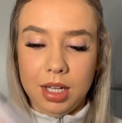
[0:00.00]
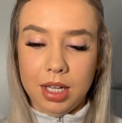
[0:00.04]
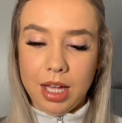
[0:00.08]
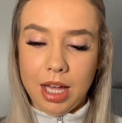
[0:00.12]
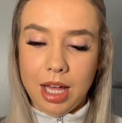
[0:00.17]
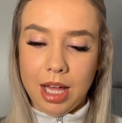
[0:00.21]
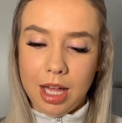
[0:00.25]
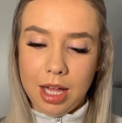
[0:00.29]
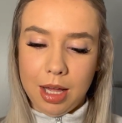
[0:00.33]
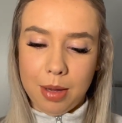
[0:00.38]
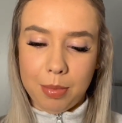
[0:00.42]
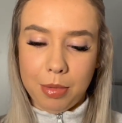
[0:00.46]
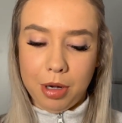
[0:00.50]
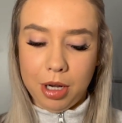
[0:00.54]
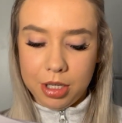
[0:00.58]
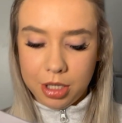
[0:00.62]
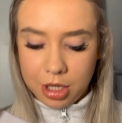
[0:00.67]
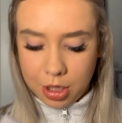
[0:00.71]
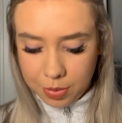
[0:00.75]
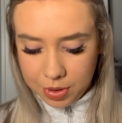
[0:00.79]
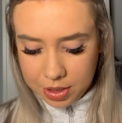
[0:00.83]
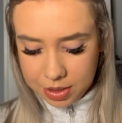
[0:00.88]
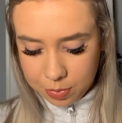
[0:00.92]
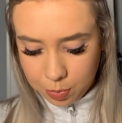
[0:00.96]
I
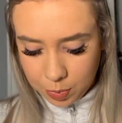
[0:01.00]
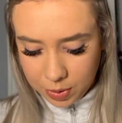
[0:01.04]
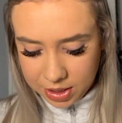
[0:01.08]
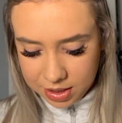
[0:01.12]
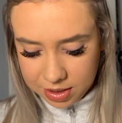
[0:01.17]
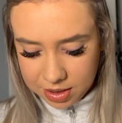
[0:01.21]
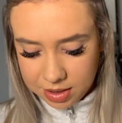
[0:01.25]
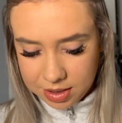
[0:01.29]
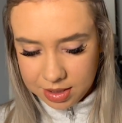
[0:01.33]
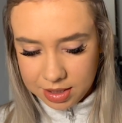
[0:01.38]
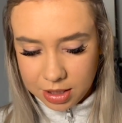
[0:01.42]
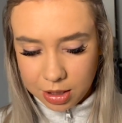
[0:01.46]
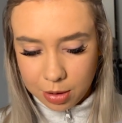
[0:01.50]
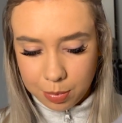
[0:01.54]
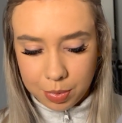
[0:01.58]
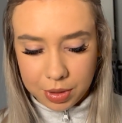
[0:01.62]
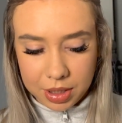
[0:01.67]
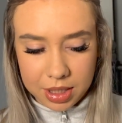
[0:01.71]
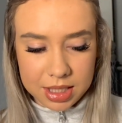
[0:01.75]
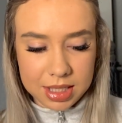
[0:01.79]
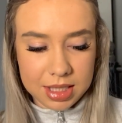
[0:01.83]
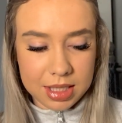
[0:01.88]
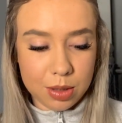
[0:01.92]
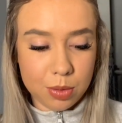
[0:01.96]
know it's winter still, but I
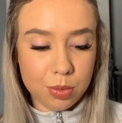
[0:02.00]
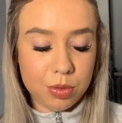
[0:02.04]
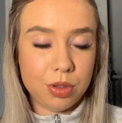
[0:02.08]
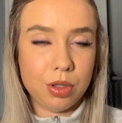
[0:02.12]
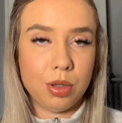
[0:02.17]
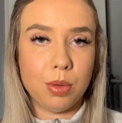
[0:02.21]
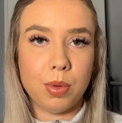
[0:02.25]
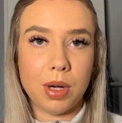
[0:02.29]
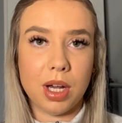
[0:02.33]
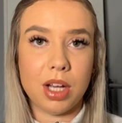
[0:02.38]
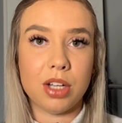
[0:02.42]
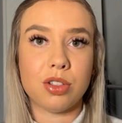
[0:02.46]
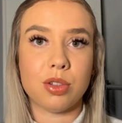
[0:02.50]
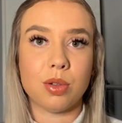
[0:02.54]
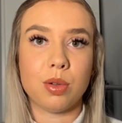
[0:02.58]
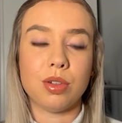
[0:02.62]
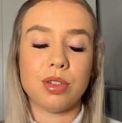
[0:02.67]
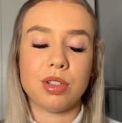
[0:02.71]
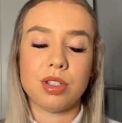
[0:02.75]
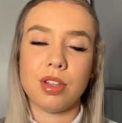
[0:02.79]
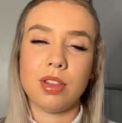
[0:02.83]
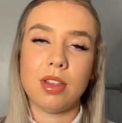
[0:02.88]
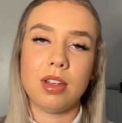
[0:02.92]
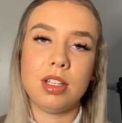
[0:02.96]
still do wear
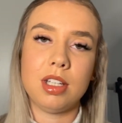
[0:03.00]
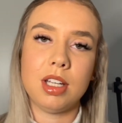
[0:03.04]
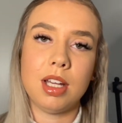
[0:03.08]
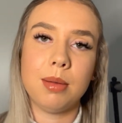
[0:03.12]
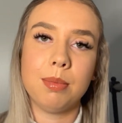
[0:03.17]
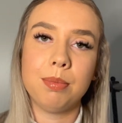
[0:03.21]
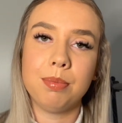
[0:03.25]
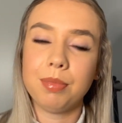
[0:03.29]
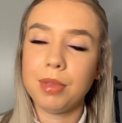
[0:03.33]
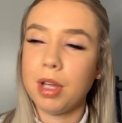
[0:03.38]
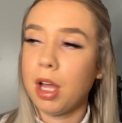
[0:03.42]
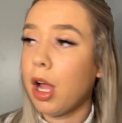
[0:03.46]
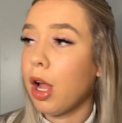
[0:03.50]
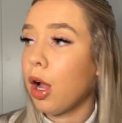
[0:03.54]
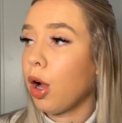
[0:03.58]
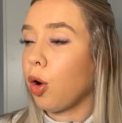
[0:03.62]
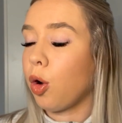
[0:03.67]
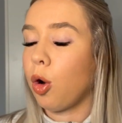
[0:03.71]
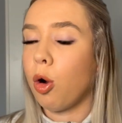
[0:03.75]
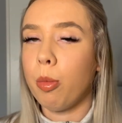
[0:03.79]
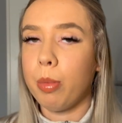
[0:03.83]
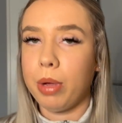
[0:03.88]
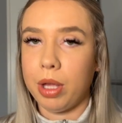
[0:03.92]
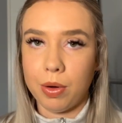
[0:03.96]
shorts to the gym.
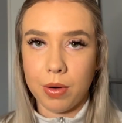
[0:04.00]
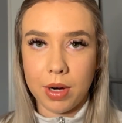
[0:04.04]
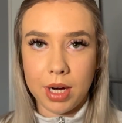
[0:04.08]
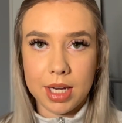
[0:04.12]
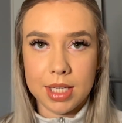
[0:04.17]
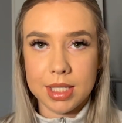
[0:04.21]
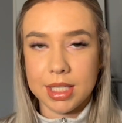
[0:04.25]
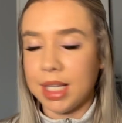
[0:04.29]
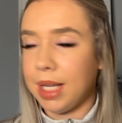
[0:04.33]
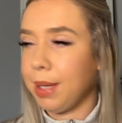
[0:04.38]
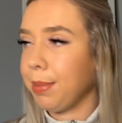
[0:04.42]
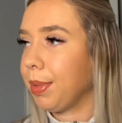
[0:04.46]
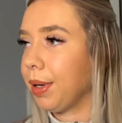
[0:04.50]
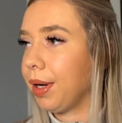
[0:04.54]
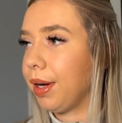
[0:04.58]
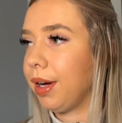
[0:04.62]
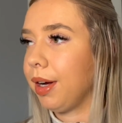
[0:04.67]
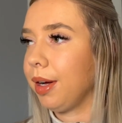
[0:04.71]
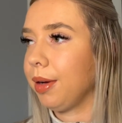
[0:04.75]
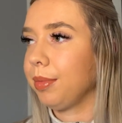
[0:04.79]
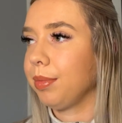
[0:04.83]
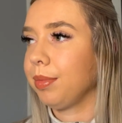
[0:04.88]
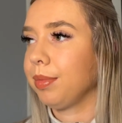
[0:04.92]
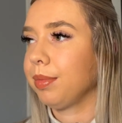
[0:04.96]
Call me crazy, but
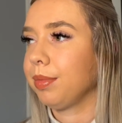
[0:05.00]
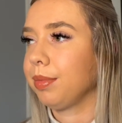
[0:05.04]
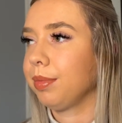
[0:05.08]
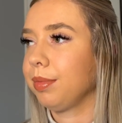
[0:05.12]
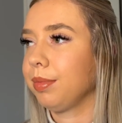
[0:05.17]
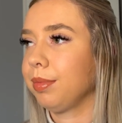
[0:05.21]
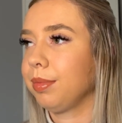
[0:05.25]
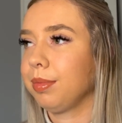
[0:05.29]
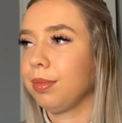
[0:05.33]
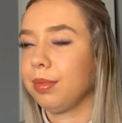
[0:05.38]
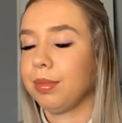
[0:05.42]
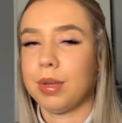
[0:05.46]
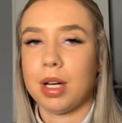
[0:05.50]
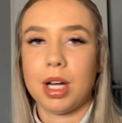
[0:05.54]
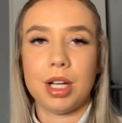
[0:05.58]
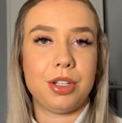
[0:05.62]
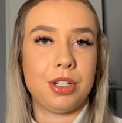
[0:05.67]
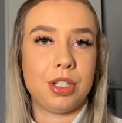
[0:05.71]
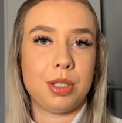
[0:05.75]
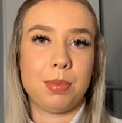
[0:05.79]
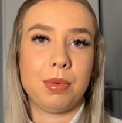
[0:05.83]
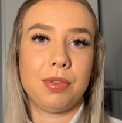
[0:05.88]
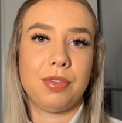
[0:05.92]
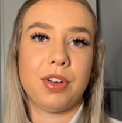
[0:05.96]
I
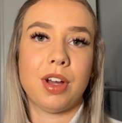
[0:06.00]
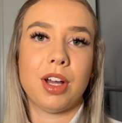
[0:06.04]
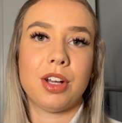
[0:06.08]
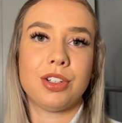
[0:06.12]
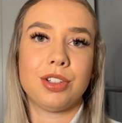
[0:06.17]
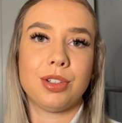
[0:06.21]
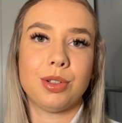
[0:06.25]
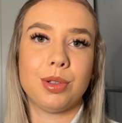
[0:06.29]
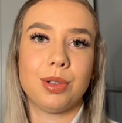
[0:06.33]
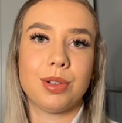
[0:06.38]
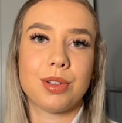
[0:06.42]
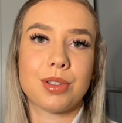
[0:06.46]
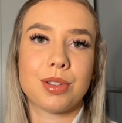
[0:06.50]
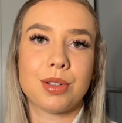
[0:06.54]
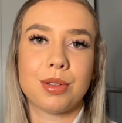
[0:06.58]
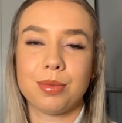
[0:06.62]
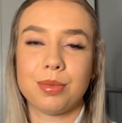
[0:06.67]
just prefer shorts.